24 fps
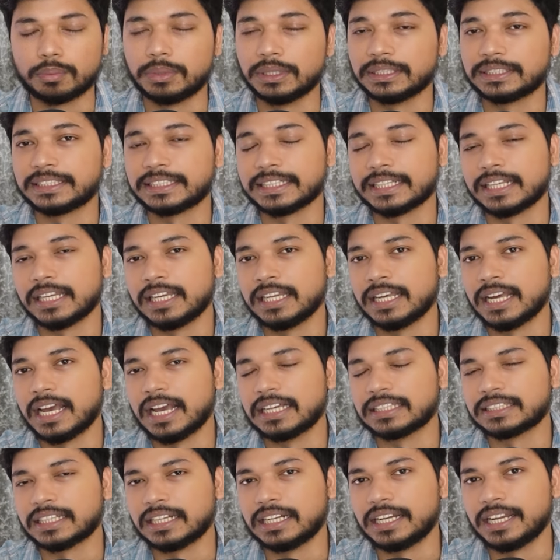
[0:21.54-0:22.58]
basically,
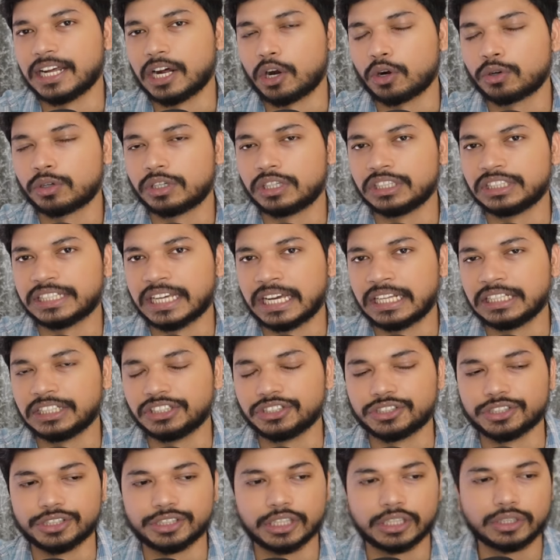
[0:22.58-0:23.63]
as a layout design
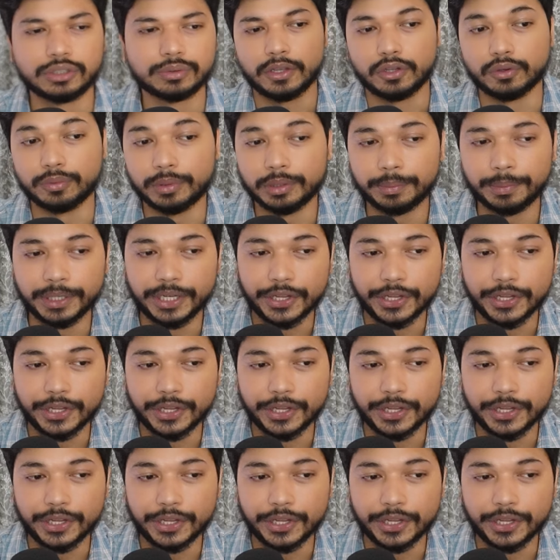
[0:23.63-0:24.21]
engineer, you will be